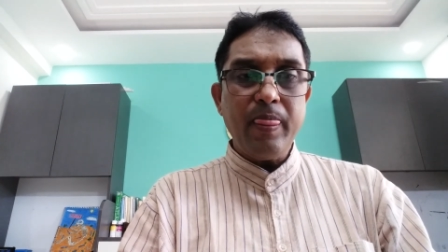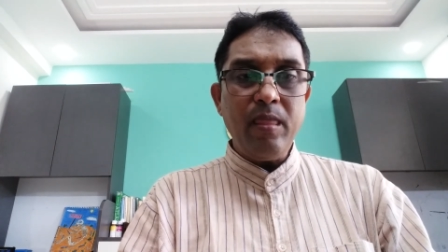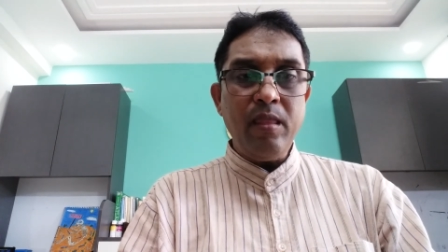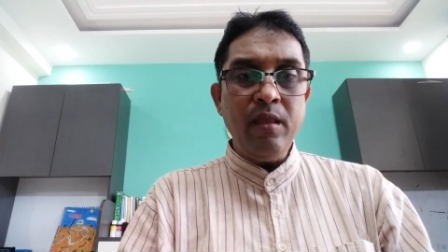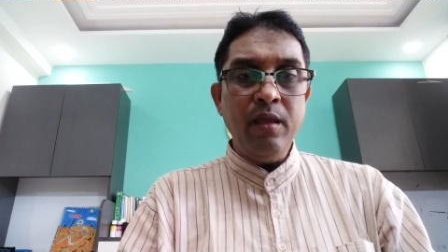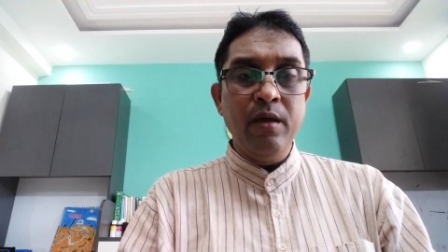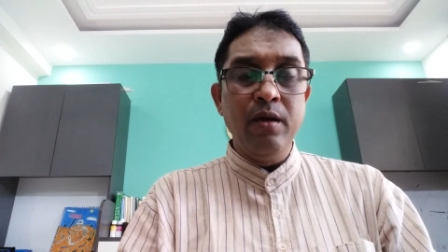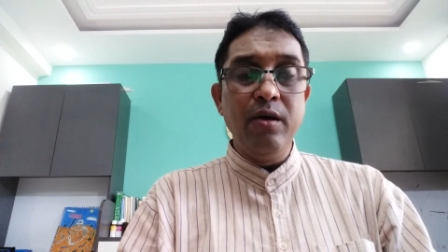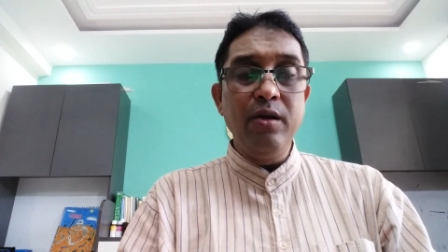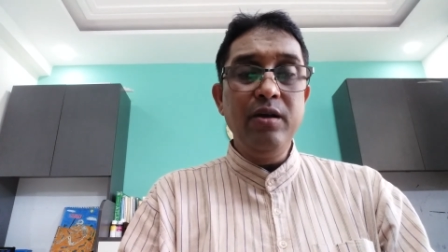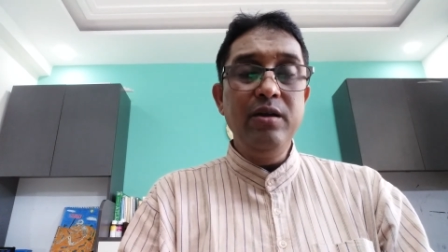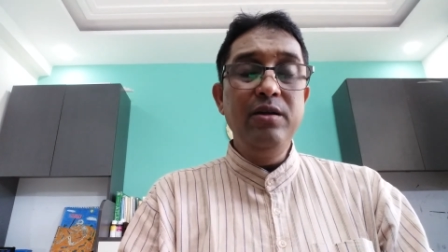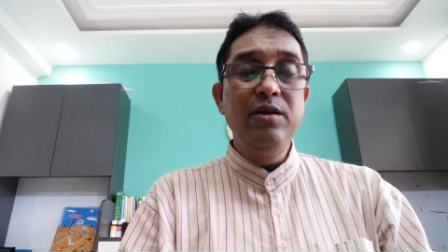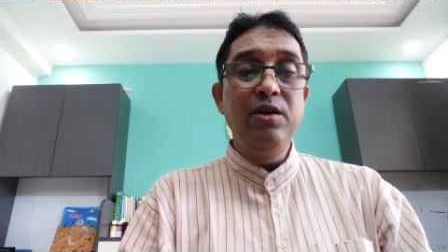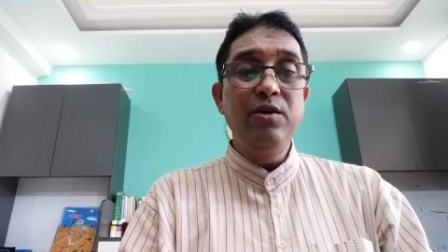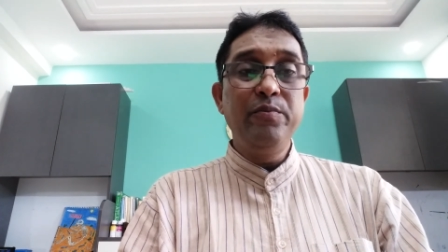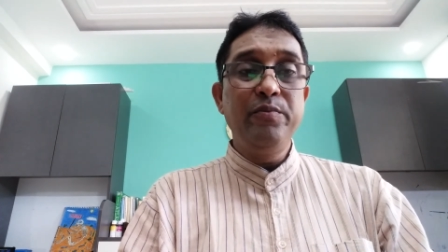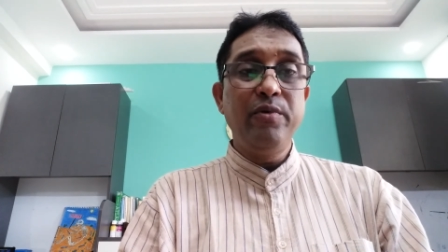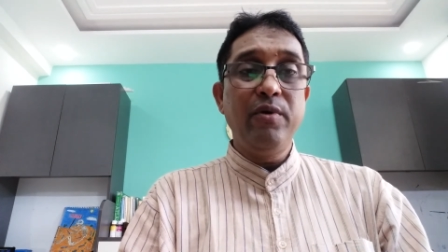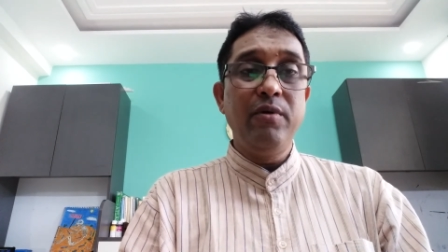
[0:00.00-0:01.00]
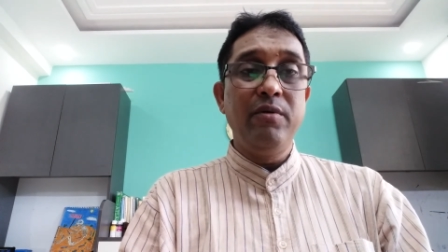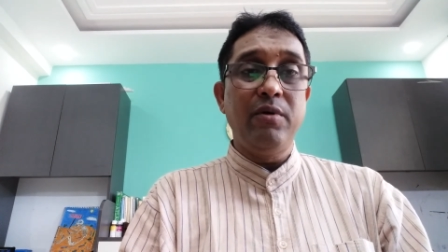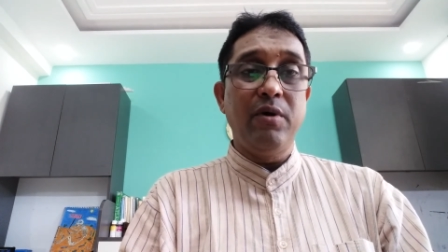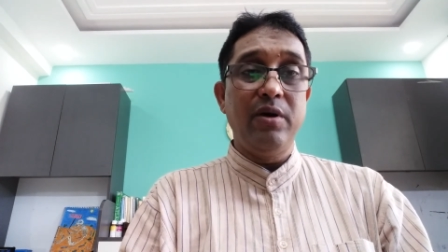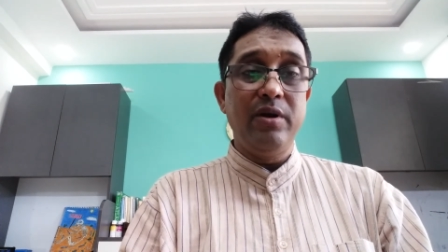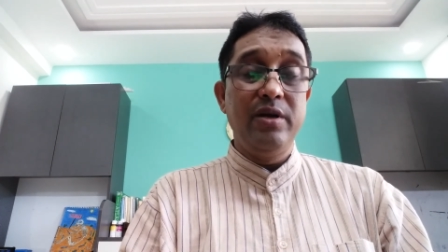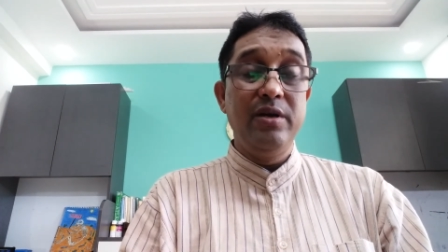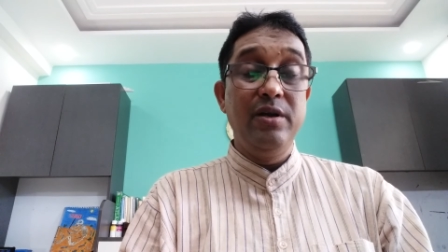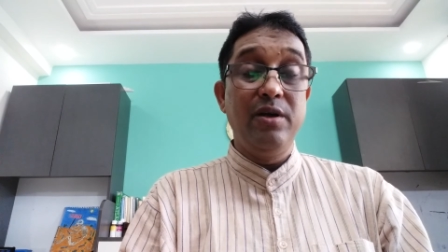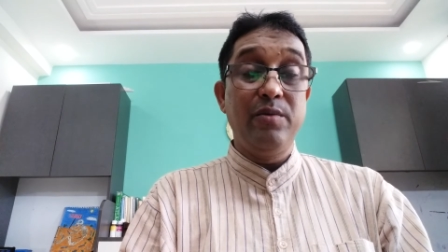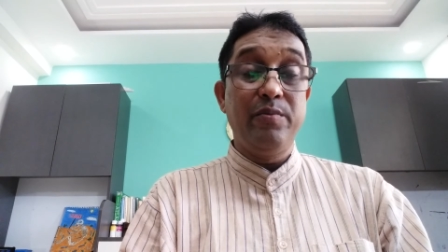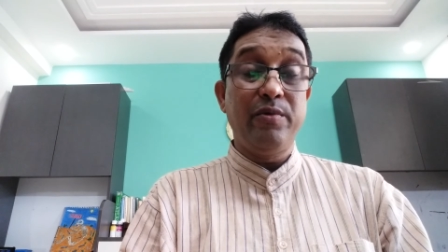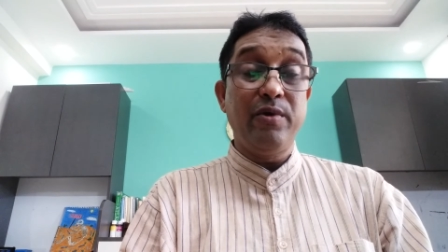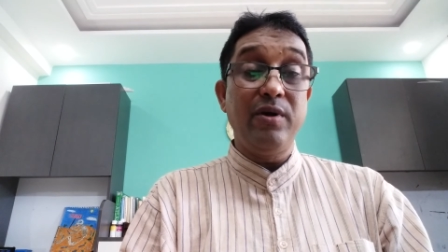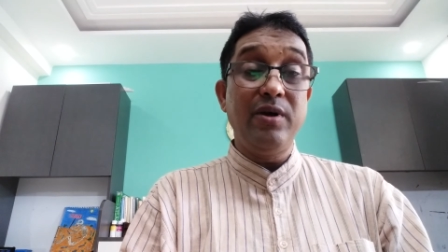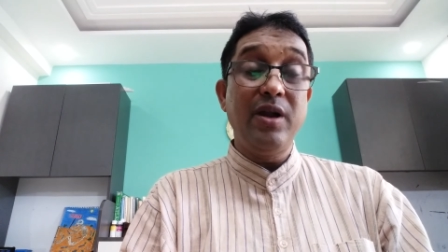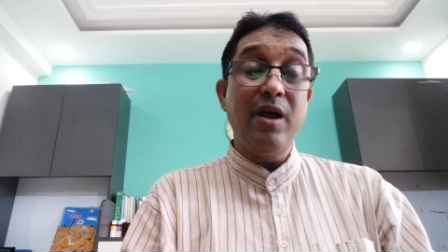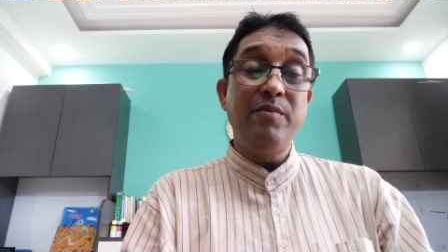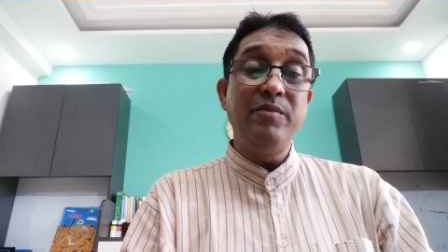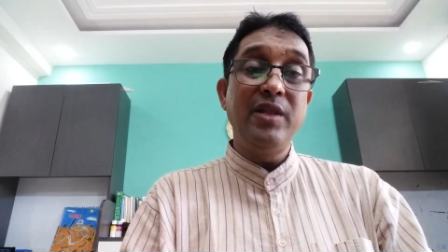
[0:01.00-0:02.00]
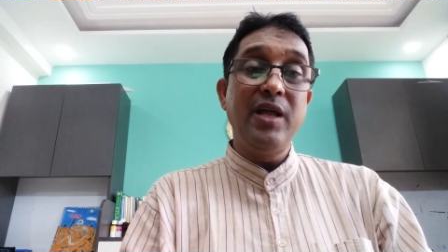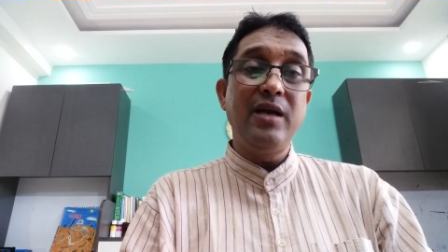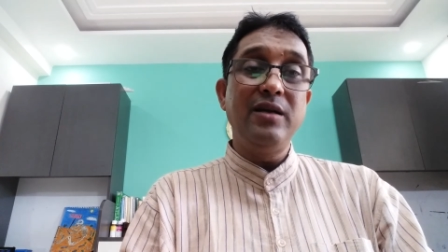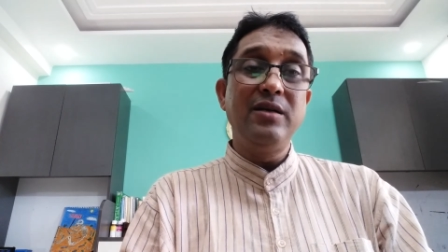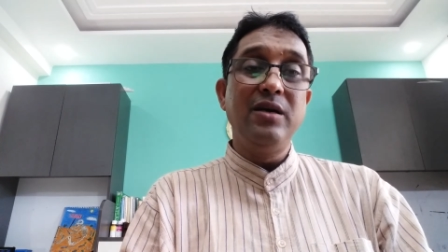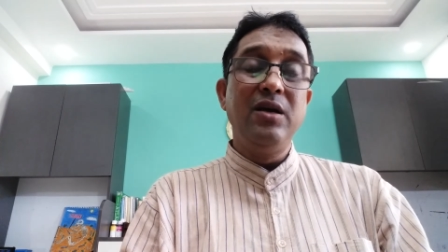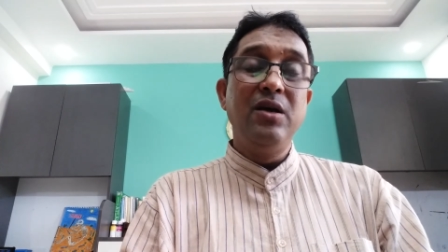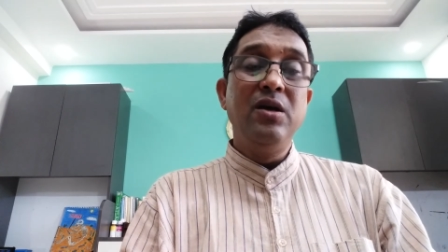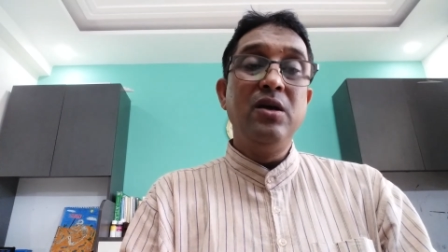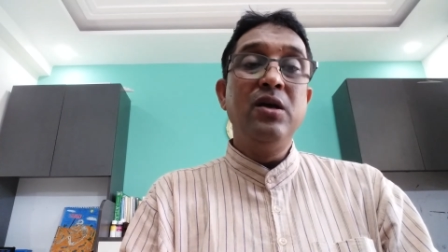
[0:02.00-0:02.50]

earlier program that